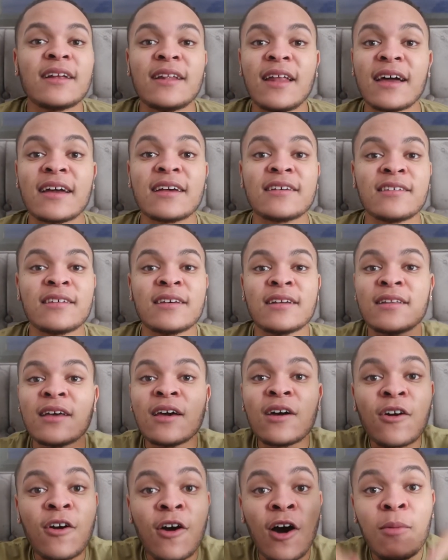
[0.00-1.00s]
Like I said,
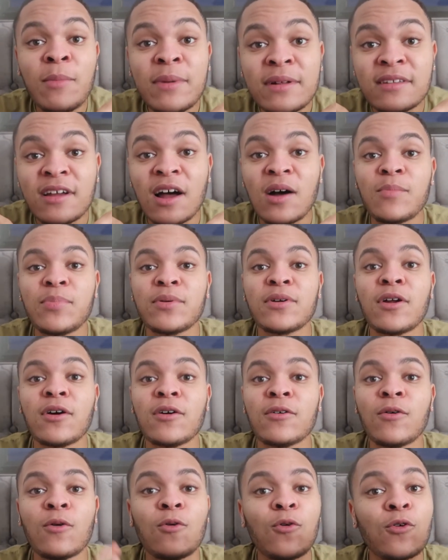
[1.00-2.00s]
comment down
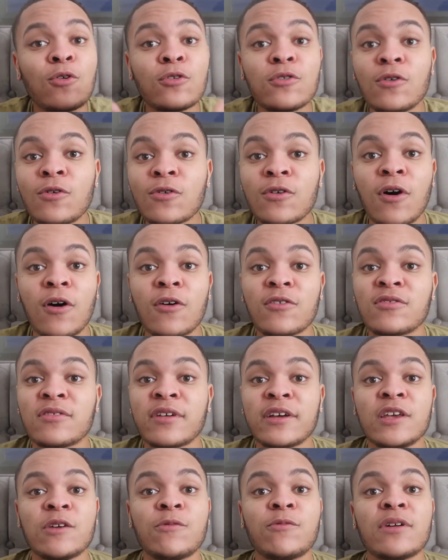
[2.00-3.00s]
below all your goals
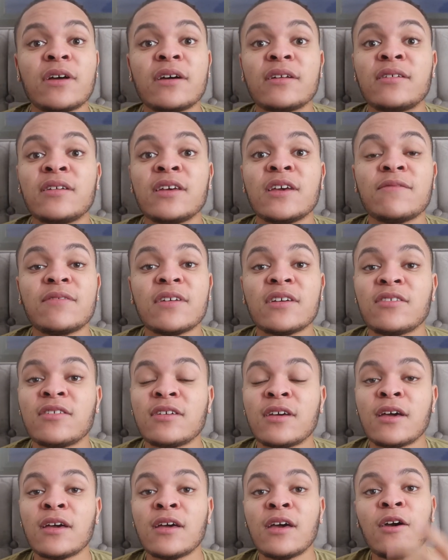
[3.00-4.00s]
that you want to achieve this
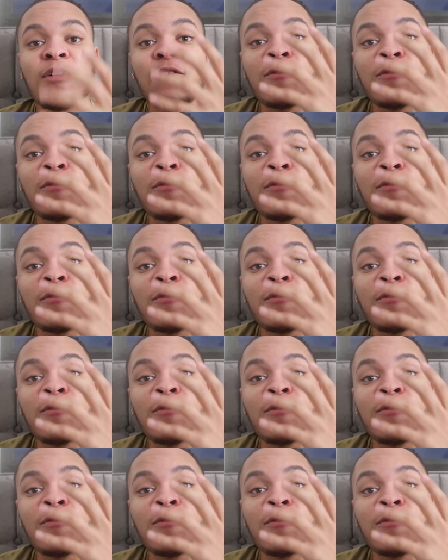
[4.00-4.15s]
year,